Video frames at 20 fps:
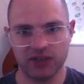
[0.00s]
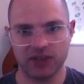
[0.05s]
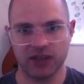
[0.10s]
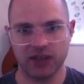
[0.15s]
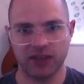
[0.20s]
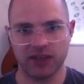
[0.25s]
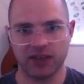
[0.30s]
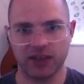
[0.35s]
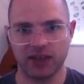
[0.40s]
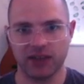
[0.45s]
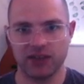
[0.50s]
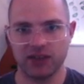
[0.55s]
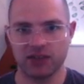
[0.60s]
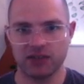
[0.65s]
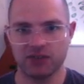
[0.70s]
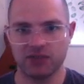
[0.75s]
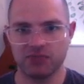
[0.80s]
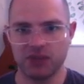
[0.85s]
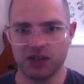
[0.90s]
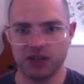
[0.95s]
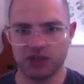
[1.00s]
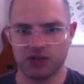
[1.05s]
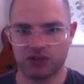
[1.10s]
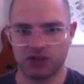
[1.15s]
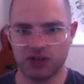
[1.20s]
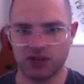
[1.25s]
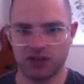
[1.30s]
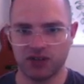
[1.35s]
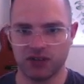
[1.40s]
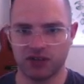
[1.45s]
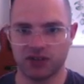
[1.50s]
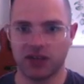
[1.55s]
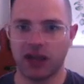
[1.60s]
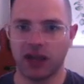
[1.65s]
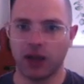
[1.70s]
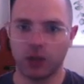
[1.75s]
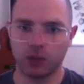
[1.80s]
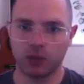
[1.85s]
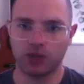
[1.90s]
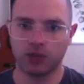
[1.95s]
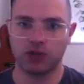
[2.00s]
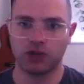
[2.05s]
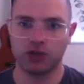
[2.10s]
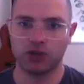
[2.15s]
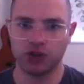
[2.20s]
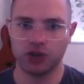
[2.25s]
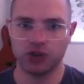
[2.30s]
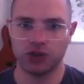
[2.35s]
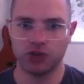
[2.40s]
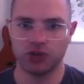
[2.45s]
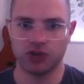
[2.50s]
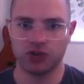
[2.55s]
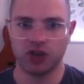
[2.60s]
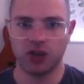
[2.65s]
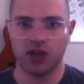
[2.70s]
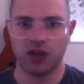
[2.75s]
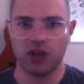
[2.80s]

and the king's administrators helped the Jews,